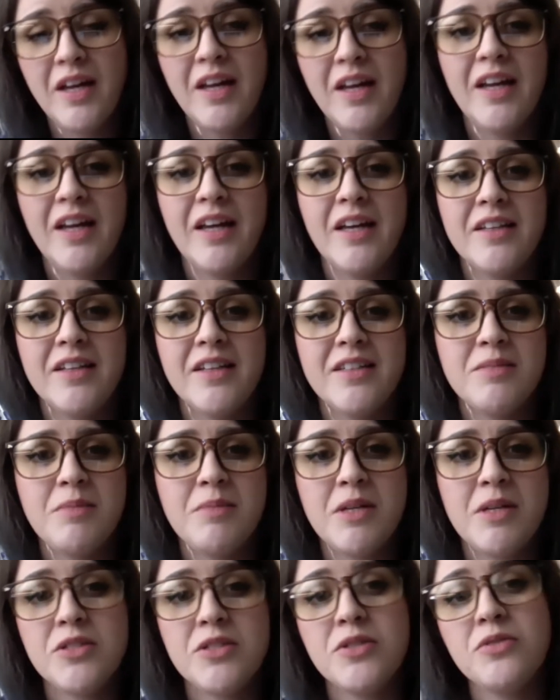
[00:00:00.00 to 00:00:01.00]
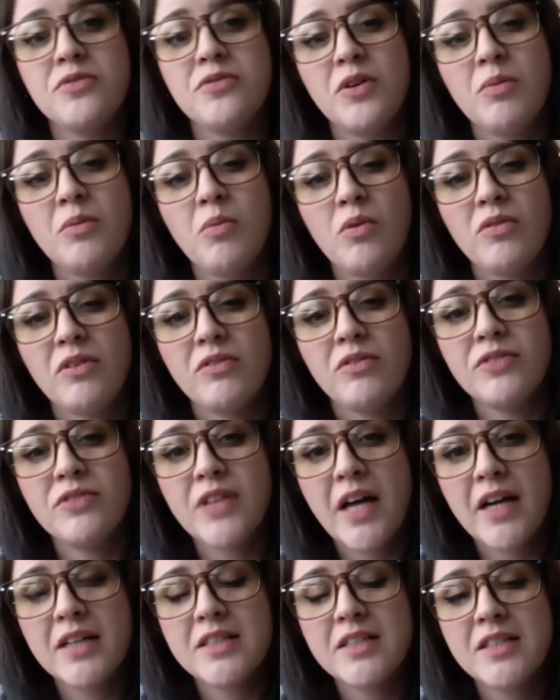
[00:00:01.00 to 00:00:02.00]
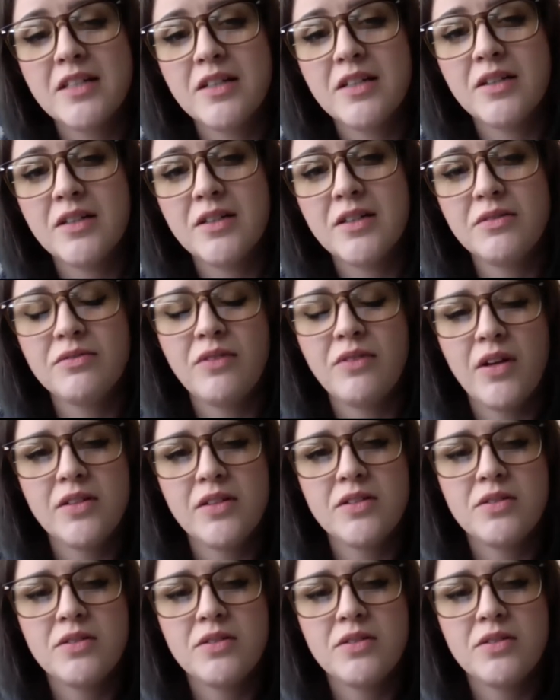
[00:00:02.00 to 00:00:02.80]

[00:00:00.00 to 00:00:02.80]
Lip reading: and makes you feel more reflective, right?